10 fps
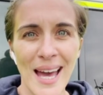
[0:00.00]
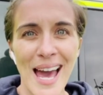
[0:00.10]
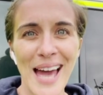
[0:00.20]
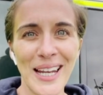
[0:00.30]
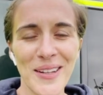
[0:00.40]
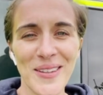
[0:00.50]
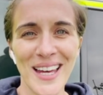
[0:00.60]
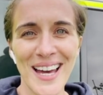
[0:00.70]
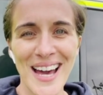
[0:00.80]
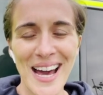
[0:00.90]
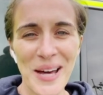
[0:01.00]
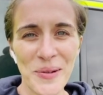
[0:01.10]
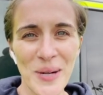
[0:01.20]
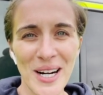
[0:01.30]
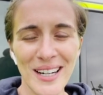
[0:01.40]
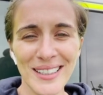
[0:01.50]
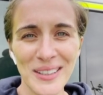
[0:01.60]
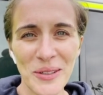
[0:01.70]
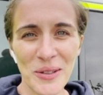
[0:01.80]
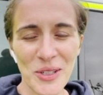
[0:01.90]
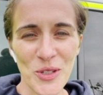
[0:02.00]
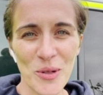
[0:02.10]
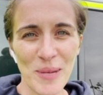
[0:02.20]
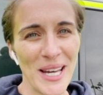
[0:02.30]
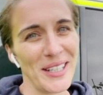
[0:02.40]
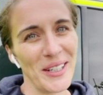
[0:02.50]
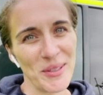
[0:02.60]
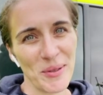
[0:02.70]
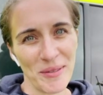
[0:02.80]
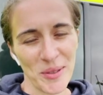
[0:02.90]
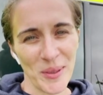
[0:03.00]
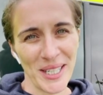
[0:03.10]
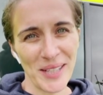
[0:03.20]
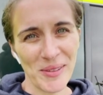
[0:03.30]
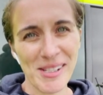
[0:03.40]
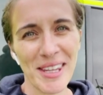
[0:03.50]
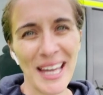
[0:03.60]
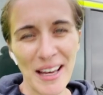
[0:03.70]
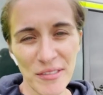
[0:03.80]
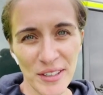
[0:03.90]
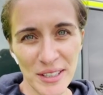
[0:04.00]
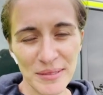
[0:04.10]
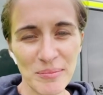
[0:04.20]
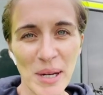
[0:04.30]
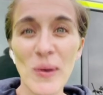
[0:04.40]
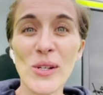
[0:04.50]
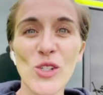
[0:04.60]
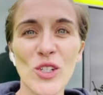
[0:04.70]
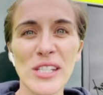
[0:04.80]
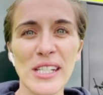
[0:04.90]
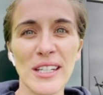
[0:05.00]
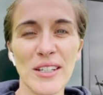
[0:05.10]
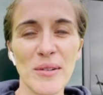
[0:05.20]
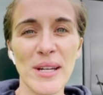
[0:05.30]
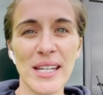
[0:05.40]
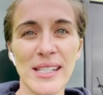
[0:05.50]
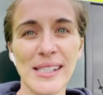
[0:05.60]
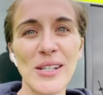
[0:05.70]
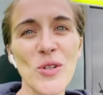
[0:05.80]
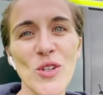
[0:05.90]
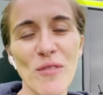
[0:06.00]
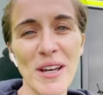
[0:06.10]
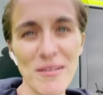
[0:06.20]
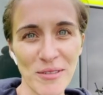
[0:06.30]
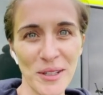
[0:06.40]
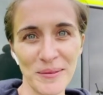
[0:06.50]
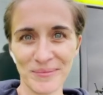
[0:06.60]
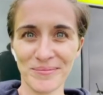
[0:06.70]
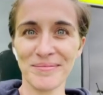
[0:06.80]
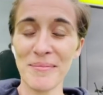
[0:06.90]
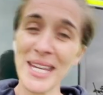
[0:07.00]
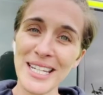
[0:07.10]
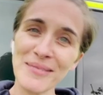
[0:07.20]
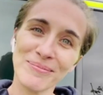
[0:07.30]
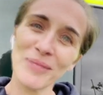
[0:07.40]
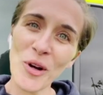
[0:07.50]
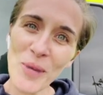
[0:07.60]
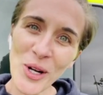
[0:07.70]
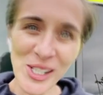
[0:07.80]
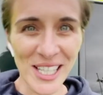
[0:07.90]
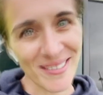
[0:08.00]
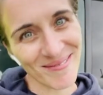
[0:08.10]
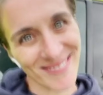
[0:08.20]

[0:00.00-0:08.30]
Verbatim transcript: Hello there, Adwa, or as you're better known to everyone else, the gaffer. My question to you is who's your favourite? Me or Martin?